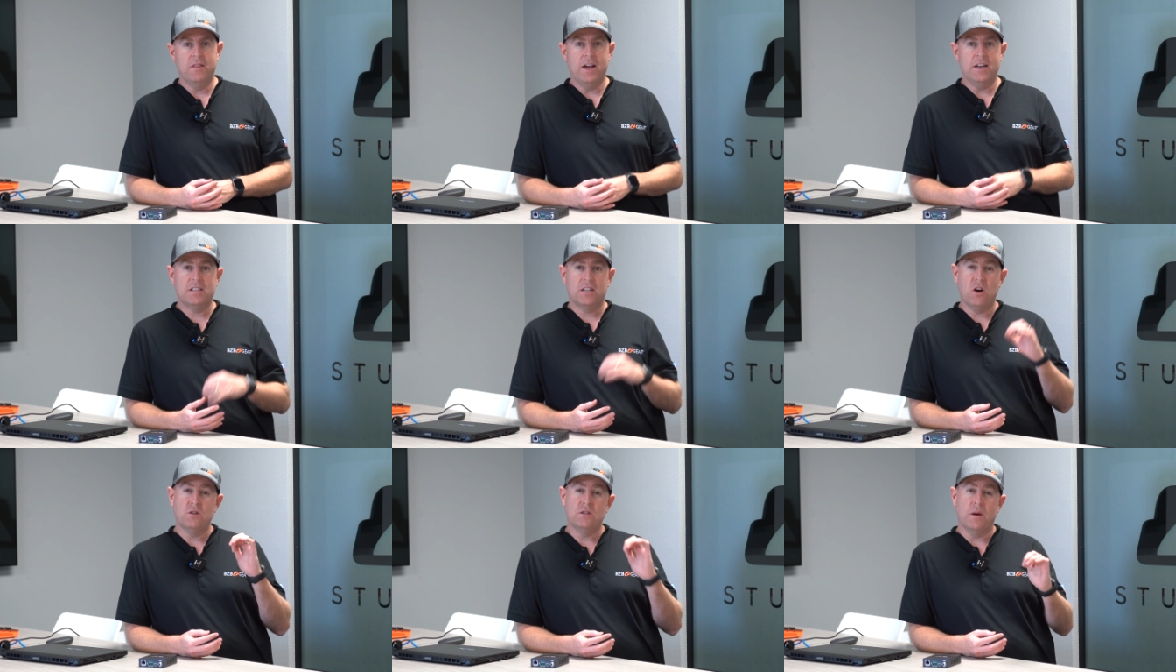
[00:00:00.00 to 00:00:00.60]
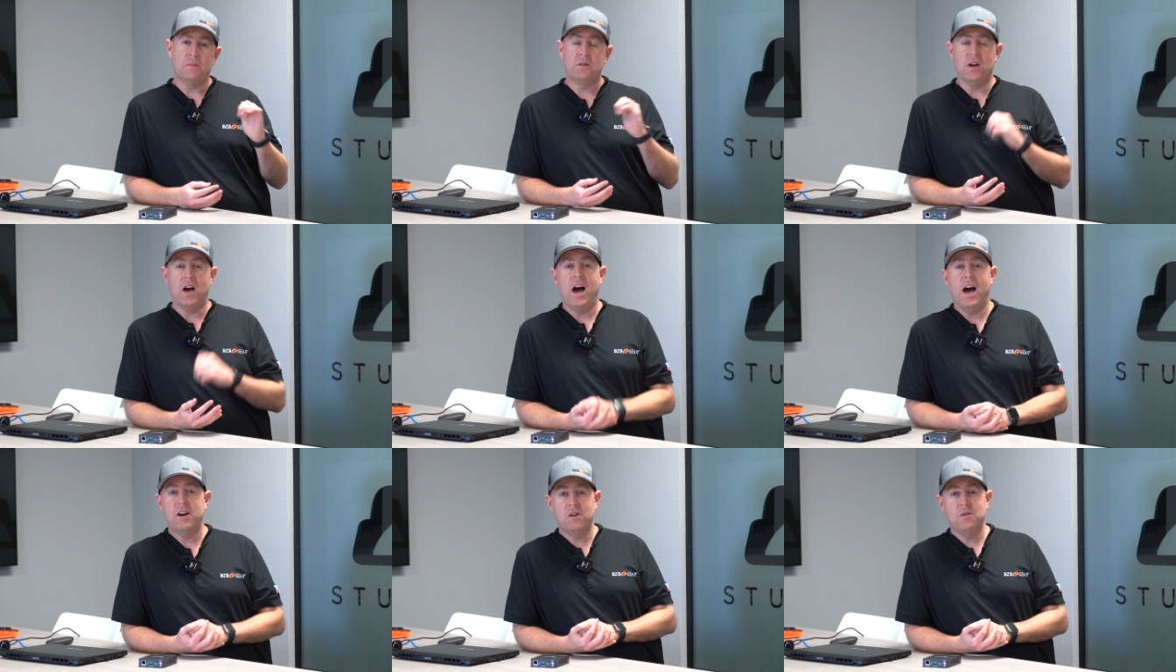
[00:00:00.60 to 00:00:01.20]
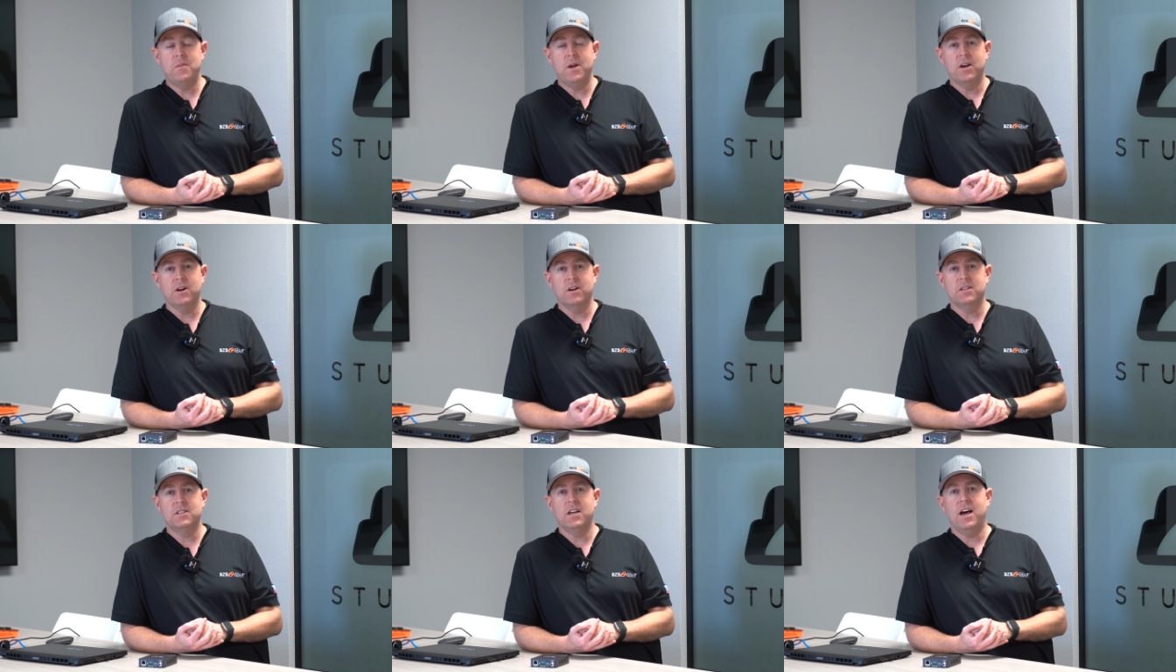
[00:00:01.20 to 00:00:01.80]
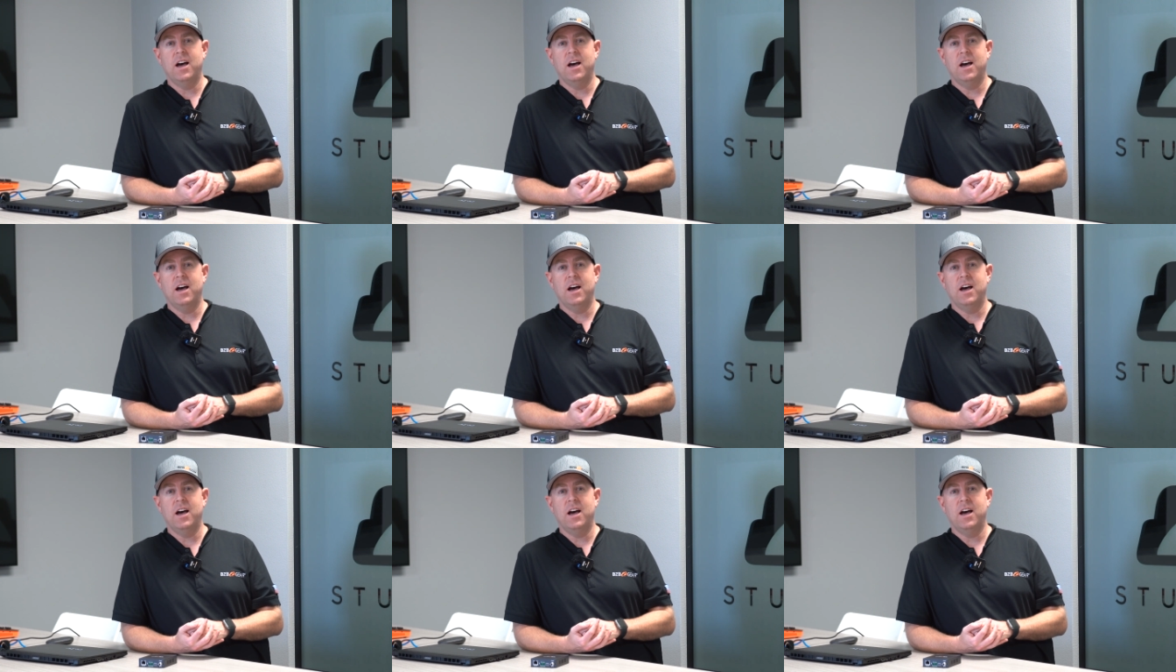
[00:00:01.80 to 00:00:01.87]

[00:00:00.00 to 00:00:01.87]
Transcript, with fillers: That goes up to 100 meters.